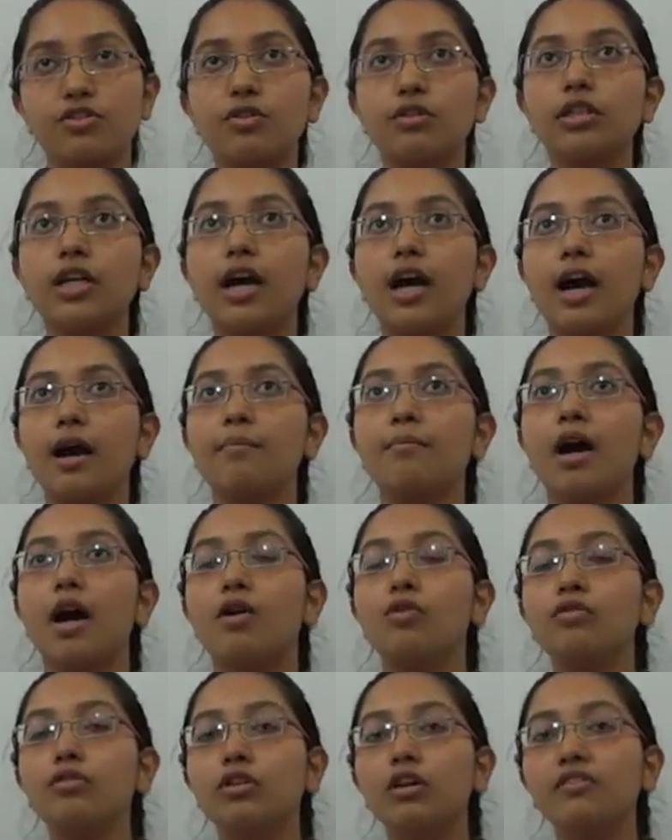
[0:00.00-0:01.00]
So the
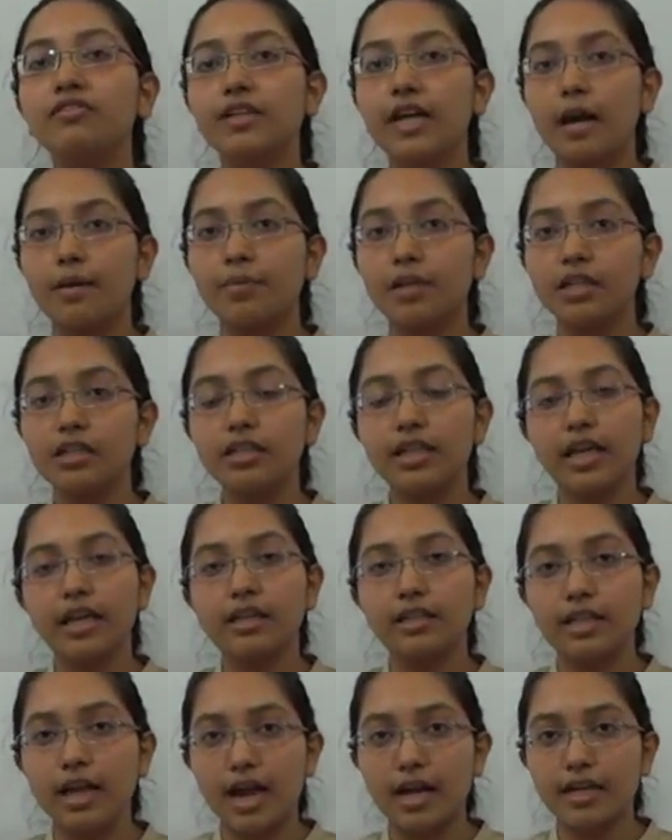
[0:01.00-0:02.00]
amount of capital
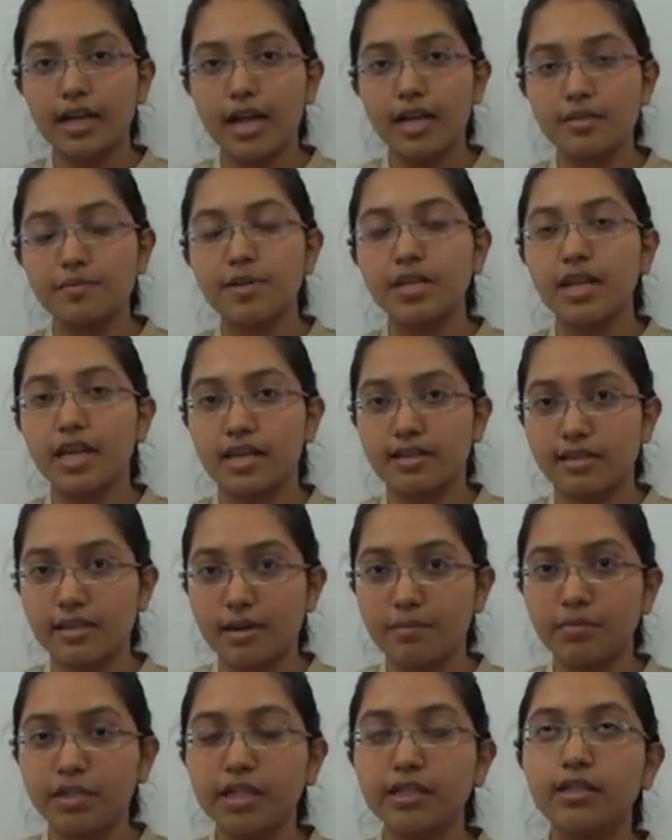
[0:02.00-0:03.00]
gain that has been
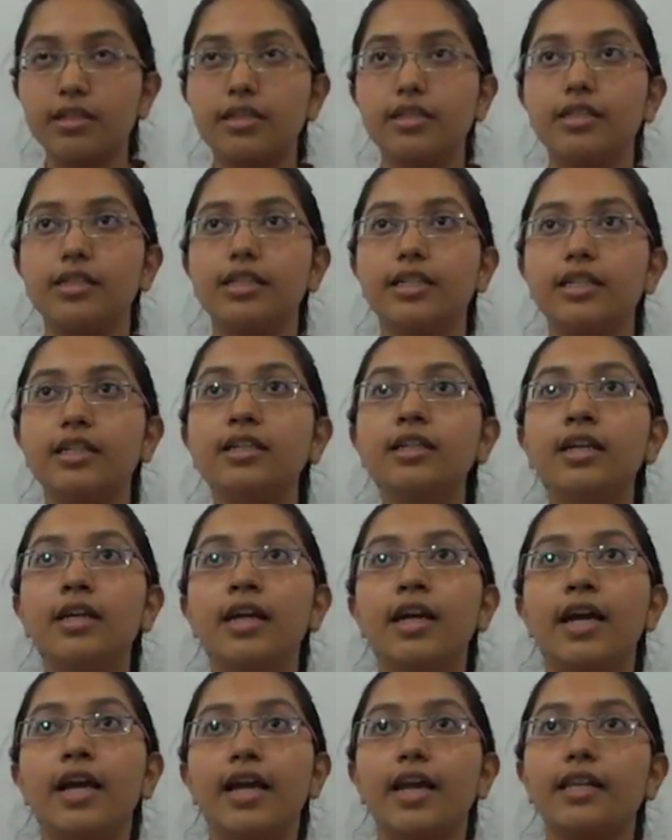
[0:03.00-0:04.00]
exempted earlier,
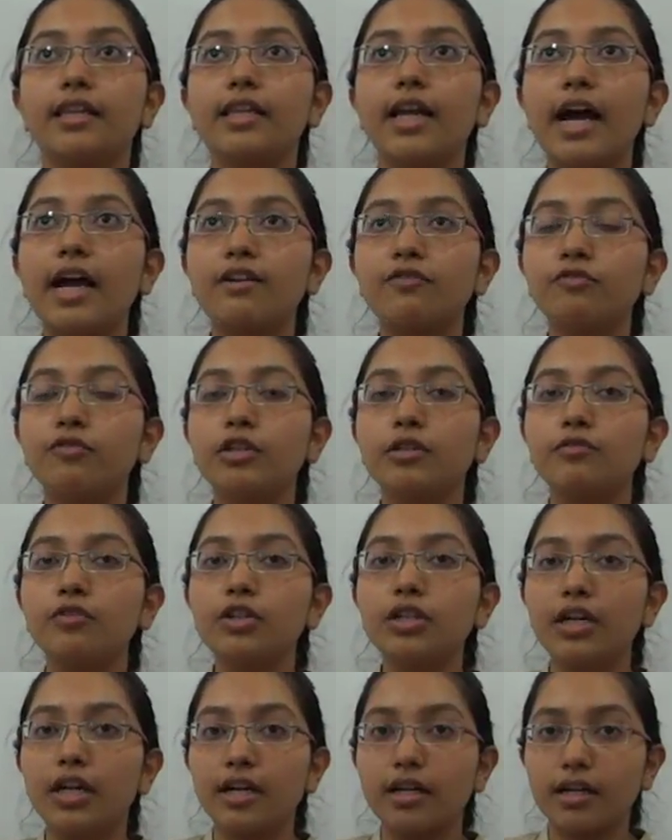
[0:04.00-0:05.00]
in that we
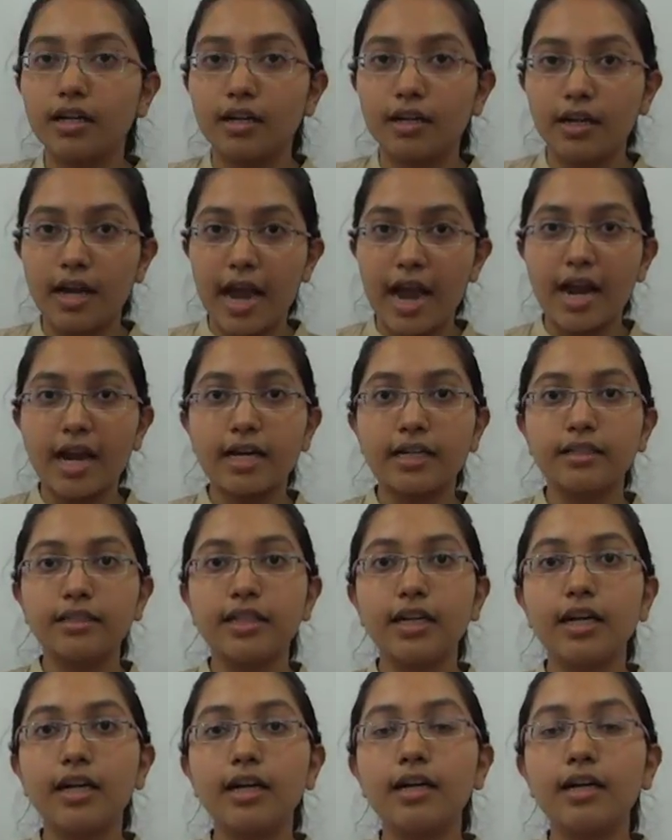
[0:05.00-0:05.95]
would add